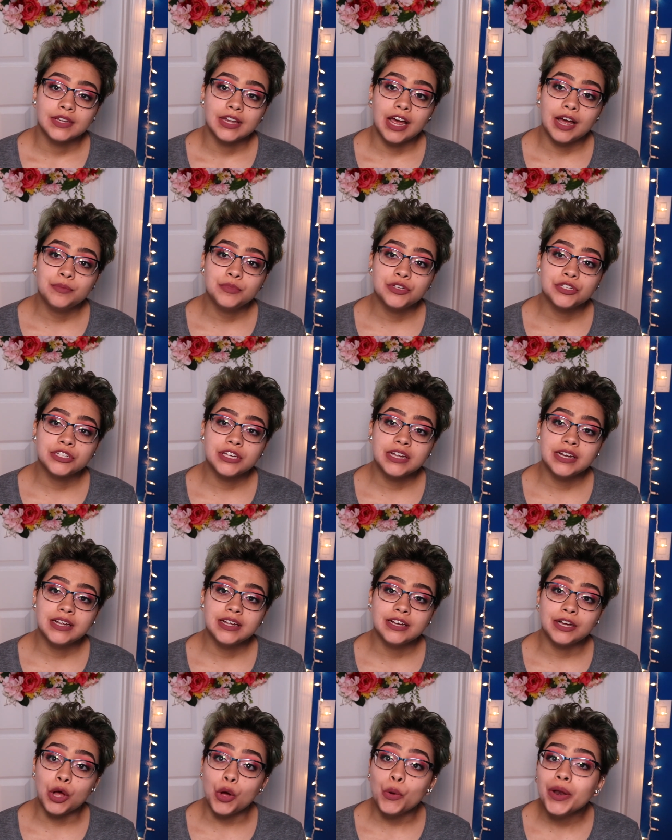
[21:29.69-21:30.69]
I'm just
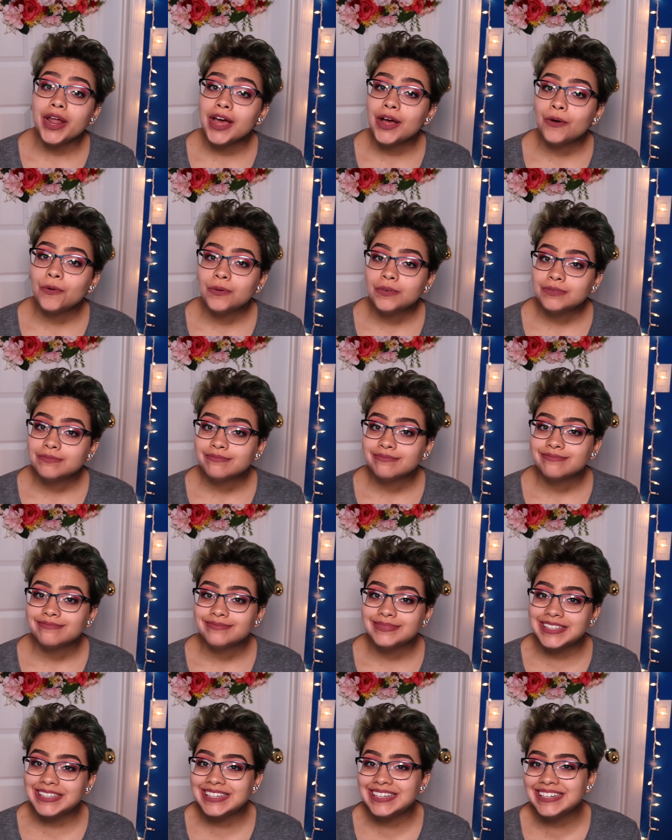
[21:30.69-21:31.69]
gonna go now.
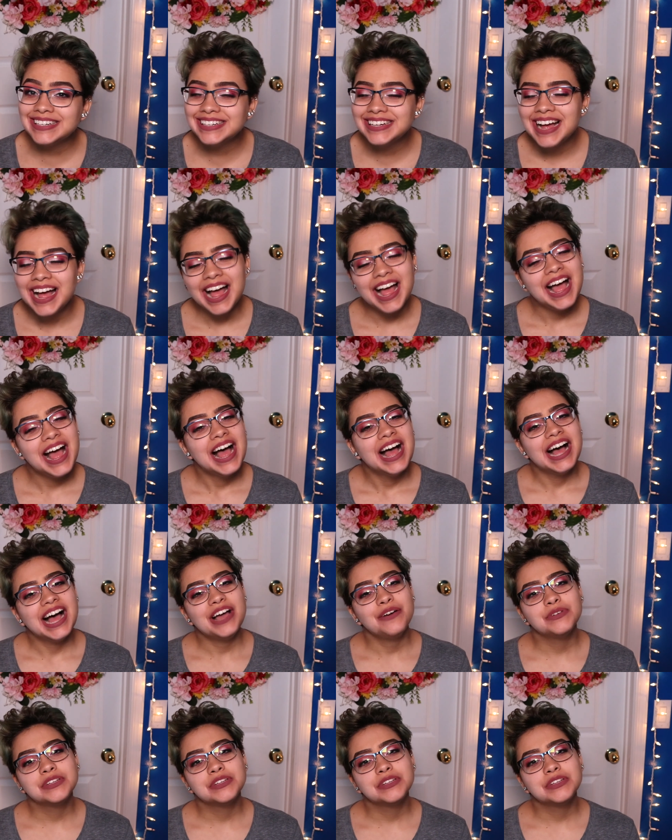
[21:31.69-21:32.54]
I